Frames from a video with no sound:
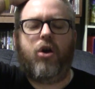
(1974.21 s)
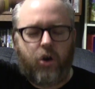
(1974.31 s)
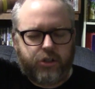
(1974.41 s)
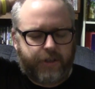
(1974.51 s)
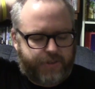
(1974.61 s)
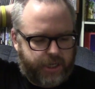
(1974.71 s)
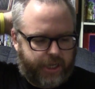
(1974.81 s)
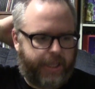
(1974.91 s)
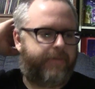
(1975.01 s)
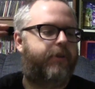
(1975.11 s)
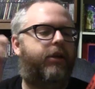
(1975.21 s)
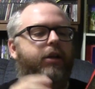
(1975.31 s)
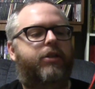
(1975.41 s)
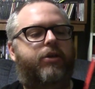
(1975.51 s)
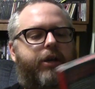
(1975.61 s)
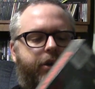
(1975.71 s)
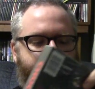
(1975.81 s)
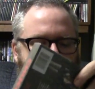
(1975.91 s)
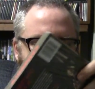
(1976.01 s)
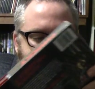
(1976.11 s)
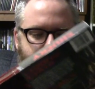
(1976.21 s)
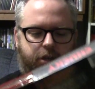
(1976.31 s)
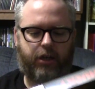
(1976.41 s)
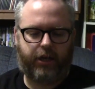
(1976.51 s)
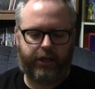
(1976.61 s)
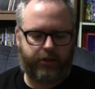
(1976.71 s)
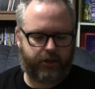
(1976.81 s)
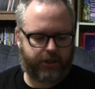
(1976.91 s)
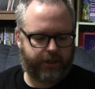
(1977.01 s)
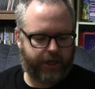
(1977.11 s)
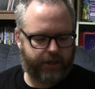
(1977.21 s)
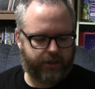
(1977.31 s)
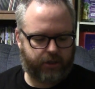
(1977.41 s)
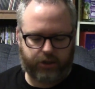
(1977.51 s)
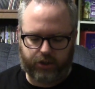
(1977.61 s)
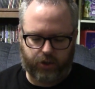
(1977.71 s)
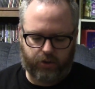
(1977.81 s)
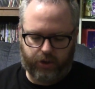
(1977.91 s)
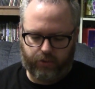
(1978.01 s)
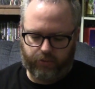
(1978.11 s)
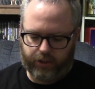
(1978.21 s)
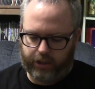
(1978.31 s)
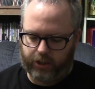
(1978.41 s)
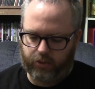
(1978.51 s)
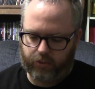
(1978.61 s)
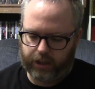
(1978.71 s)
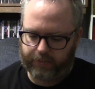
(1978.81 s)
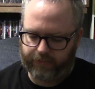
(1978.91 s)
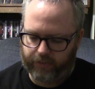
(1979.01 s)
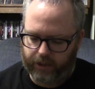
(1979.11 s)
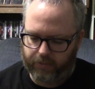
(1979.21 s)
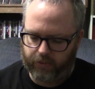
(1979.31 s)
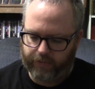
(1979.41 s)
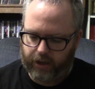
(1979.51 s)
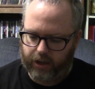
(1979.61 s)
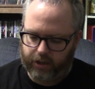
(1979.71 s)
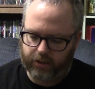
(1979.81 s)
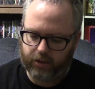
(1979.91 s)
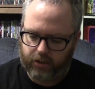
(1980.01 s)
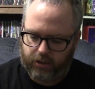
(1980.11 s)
Cult of Chucky. So here's a nice little collector set. I'll show you really quick before I move on.